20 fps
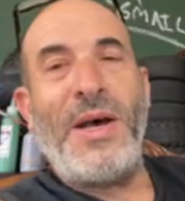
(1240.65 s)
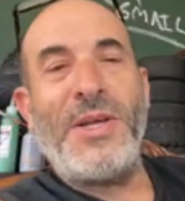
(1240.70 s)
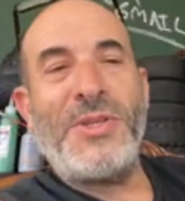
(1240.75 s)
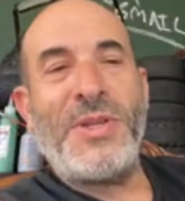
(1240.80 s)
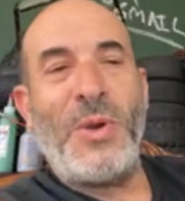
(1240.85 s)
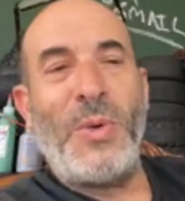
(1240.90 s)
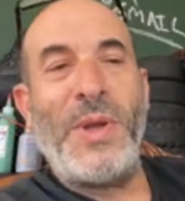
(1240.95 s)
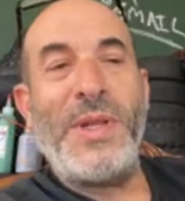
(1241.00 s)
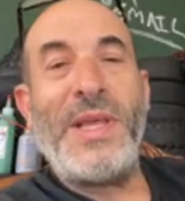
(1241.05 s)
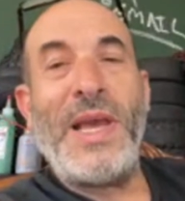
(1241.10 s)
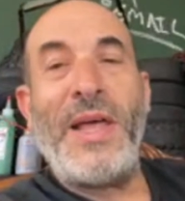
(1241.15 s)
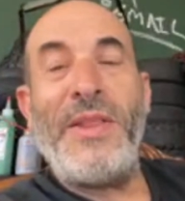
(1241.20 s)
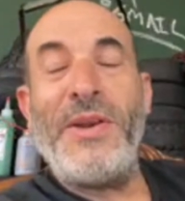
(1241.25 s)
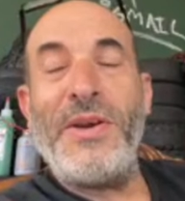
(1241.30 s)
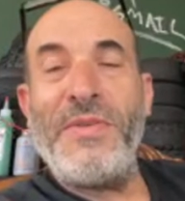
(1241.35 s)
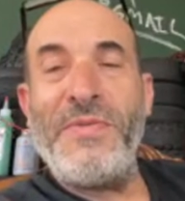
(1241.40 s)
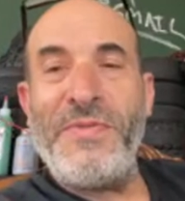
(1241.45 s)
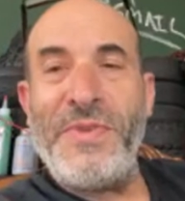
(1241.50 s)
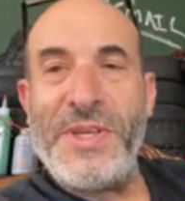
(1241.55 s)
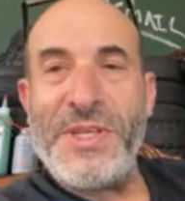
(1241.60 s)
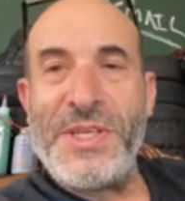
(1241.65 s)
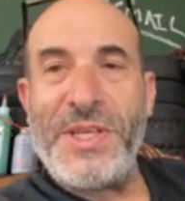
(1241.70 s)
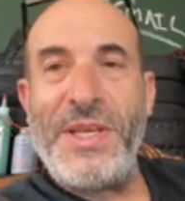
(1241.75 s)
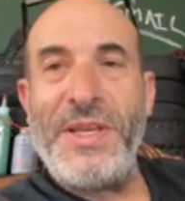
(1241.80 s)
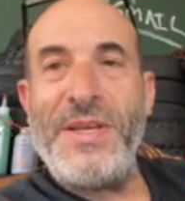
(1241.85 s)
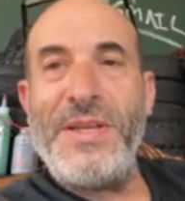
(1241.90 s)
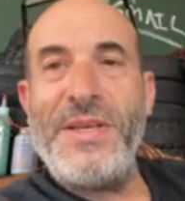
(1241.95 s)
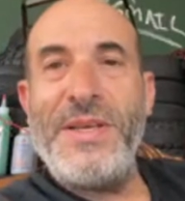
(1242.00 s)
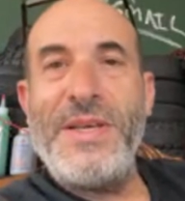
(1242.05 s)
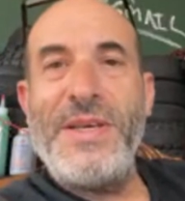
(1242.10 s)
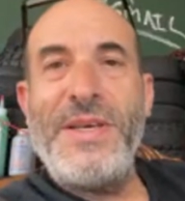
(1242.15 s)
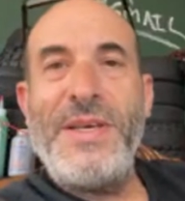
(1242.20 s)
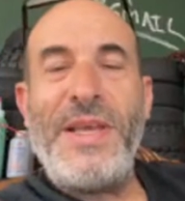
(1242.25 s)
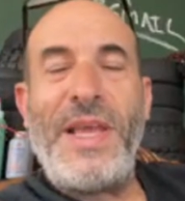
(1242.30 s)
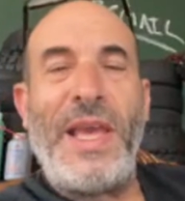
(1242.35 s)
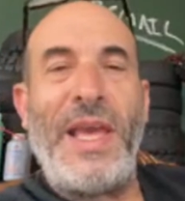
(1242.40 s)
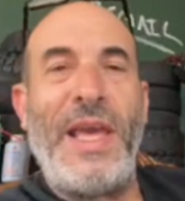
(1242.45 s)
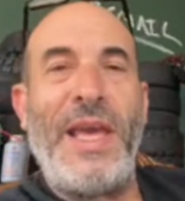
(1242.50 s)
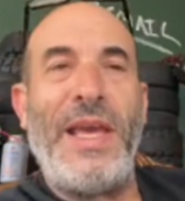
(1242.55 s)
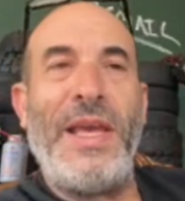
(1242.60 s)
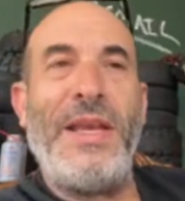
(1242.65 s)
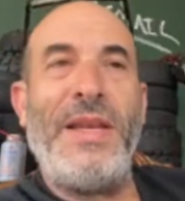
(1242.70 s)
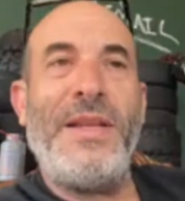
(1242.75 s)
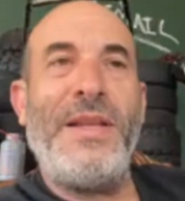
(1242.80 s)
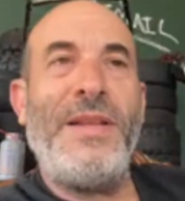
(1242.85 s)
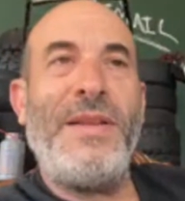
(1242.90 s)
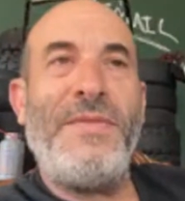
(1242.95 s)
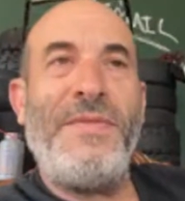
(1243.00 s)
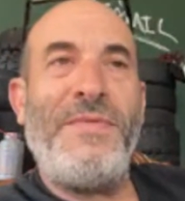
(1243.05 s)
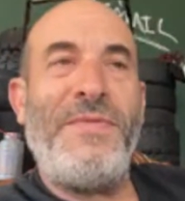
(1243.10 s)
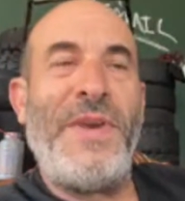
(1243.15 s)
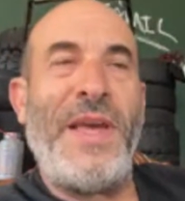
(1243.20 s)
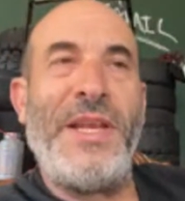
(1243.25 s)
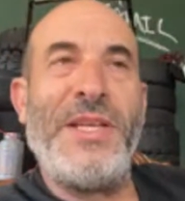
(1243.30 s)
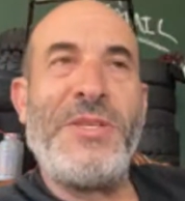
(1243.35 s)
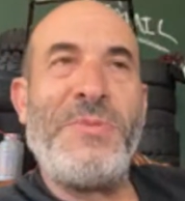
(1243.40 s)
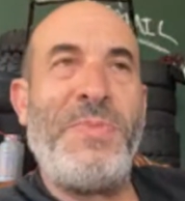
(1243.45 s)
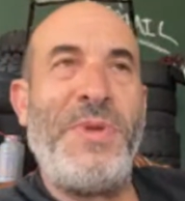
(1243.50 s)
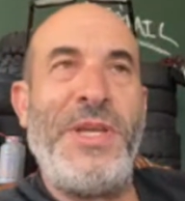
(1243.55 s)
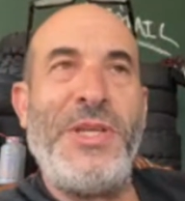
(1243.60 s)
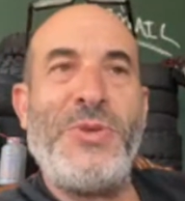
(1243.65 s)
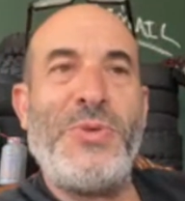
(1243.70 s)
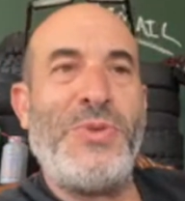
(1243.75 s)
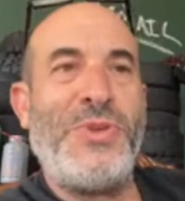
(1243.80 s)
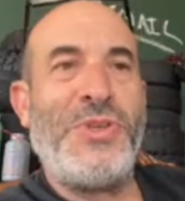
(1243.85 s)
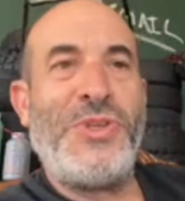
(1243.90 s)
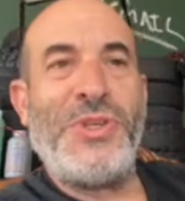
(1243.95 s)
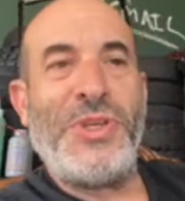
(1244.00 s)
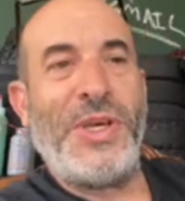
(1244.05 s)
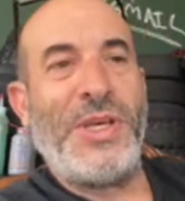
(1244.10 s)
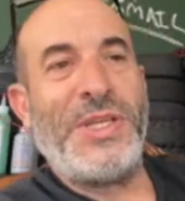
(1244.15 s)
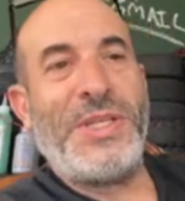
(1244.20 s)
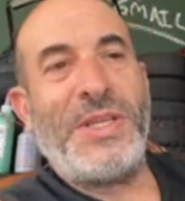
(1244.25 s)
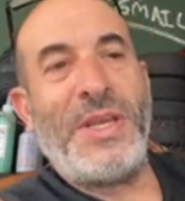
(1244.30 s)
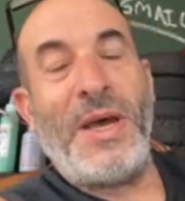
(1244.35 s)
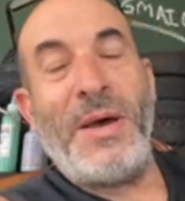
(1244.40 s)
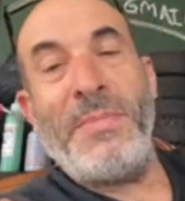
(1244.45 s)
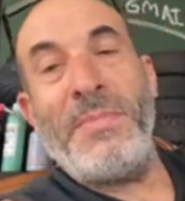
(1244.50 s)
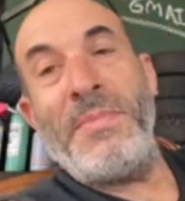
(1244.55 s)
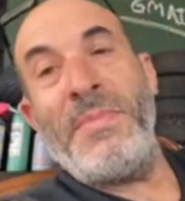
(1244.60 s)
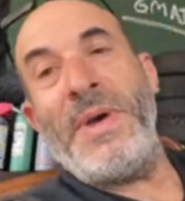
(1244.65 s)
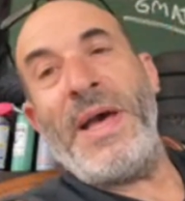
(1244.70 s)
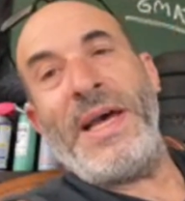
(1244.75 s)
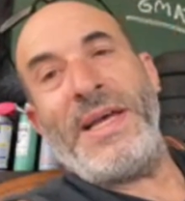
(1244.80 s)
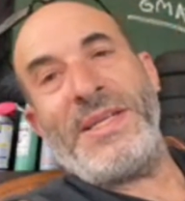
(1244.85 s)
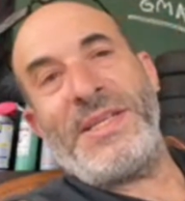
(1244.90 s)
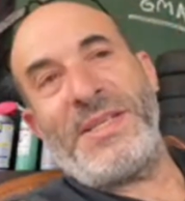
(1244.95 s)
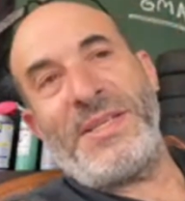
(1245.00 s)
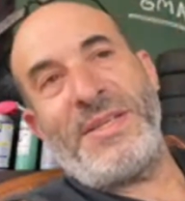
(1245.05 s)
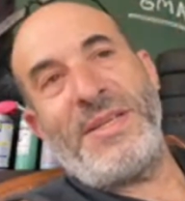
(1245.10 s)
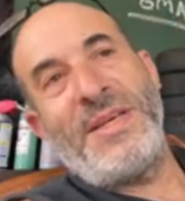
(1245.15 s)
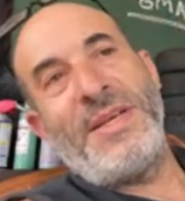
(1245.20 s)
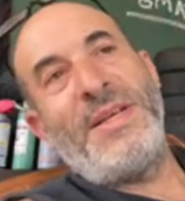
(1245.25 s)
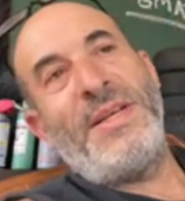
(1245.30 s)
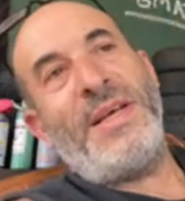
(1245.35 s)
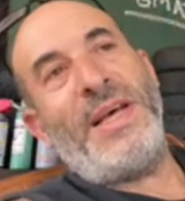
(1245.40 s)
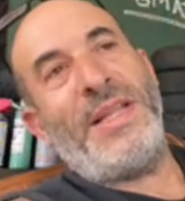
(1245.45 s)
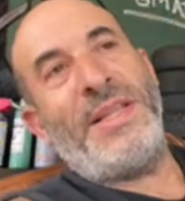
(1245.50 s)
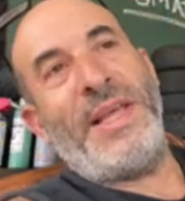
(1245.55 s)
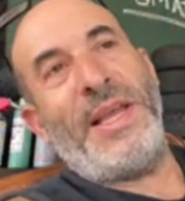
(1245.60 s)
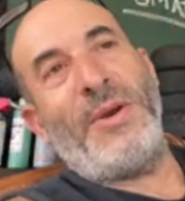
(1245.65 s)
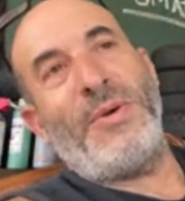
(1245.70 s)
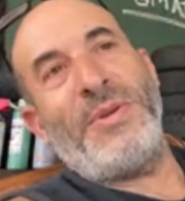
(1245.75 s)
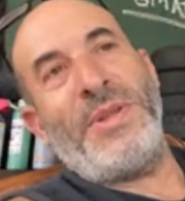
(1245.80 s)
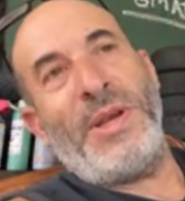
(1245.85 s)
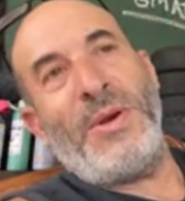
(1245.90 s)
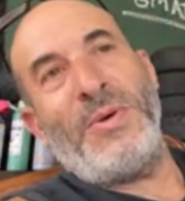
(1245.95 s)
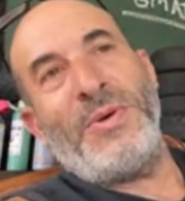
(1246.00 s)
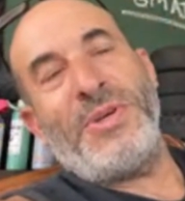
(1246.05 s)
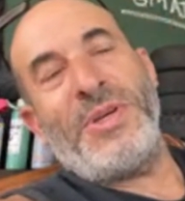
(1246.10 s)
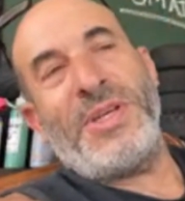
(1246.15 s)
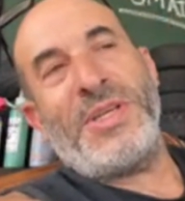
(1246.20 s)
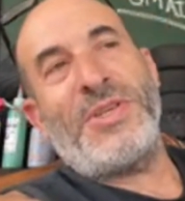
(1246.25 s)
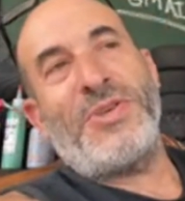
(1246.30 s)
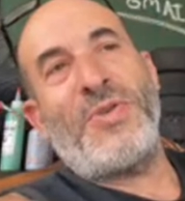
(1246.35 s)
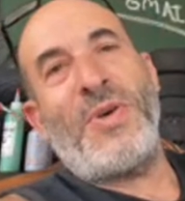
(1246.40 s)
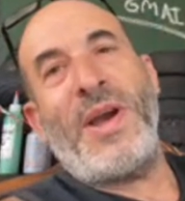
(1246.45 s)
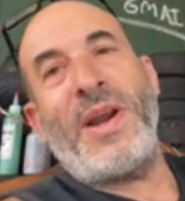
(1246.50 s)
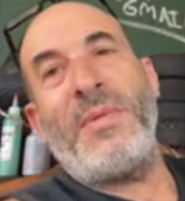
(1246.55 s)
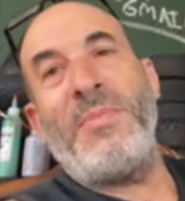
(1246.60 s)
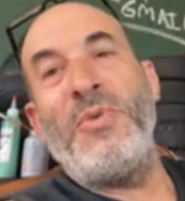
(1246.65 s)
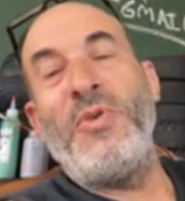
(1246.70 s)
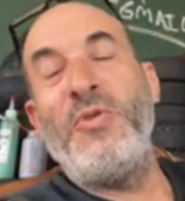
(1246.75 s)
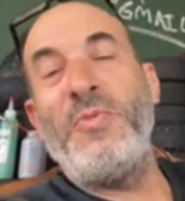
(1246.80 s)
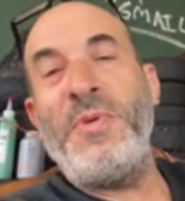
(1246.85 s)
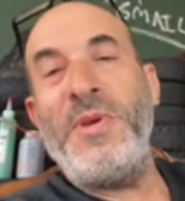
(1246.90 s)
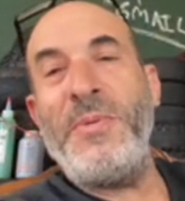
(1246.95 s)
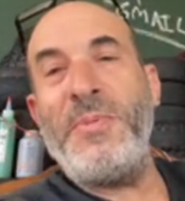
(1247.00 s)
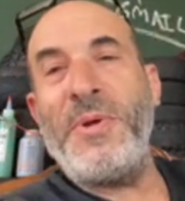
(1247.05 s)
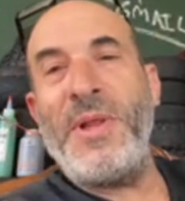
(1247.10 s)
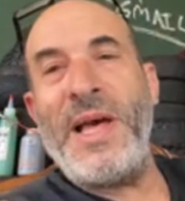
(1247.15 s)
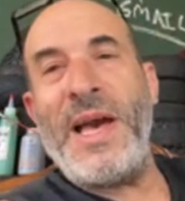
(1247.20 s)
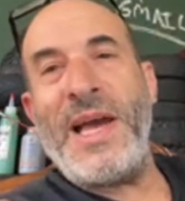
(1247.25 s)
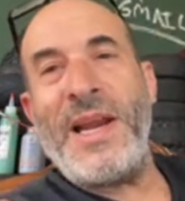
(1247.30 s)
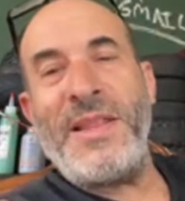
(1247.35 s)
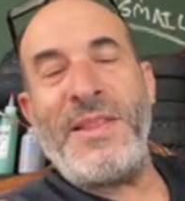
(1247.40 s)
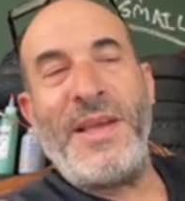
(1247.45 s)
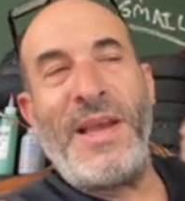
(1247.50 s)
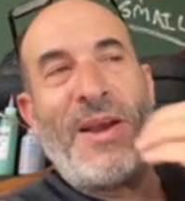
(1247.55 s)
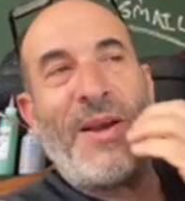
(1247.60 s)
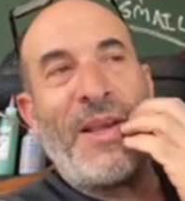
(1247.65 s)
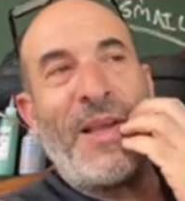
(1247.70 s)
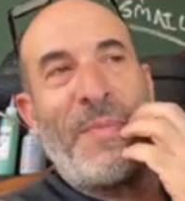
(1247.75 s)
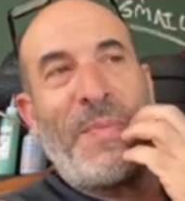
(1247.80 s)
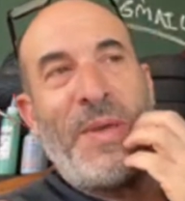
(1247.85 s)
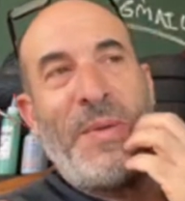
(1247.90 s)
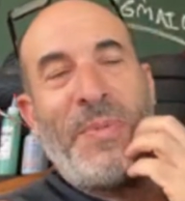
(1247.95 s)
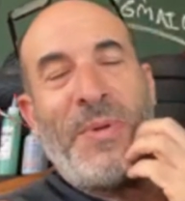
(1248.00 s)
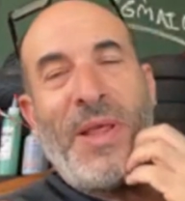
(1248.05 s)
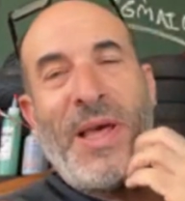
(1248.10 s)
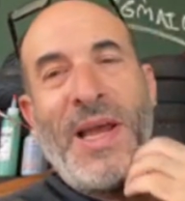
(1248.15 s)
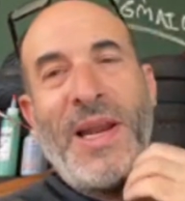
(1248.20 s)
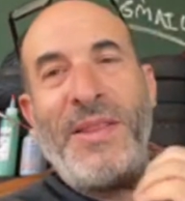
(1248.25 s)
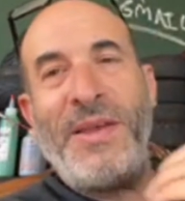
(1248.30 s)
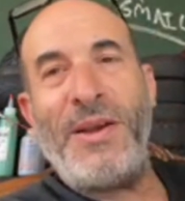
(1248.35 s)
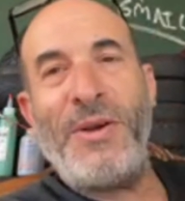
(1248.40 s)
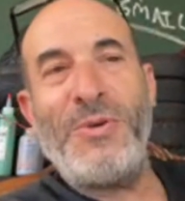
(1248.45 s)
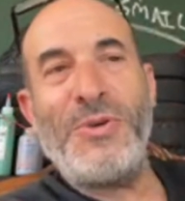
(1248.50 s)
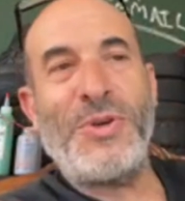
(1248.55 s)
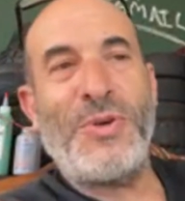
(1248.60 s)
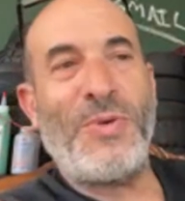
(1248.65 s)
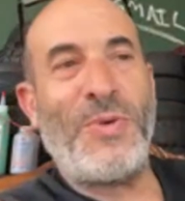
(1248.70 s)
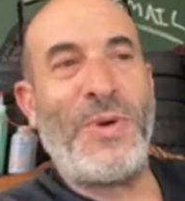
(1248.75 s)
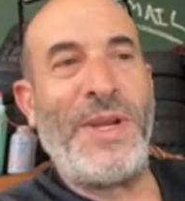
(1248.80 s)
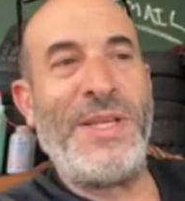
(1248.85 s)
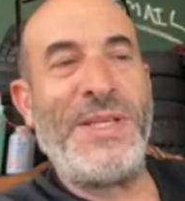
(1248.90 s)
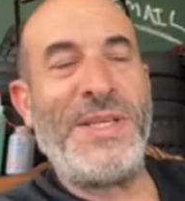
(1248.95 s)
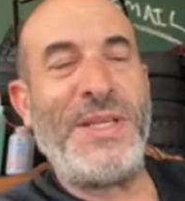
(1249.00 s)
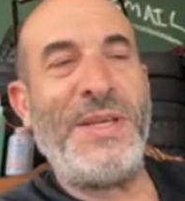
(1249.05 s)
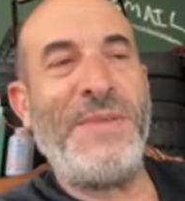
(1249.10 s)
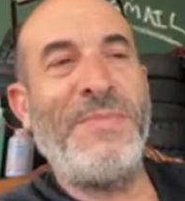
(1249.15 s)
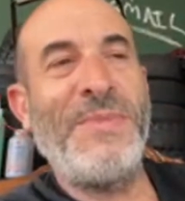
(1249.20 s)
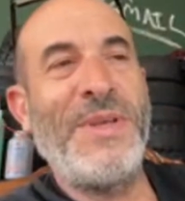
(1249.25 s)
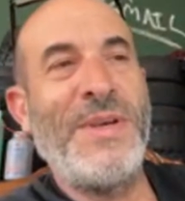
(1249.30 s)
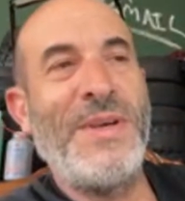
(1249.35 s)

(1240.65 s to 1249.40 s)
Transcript: So I went down there to visit, and Venice Beach was just a mess. And they were just trying to move people out of there, get people out of there. It was crazy.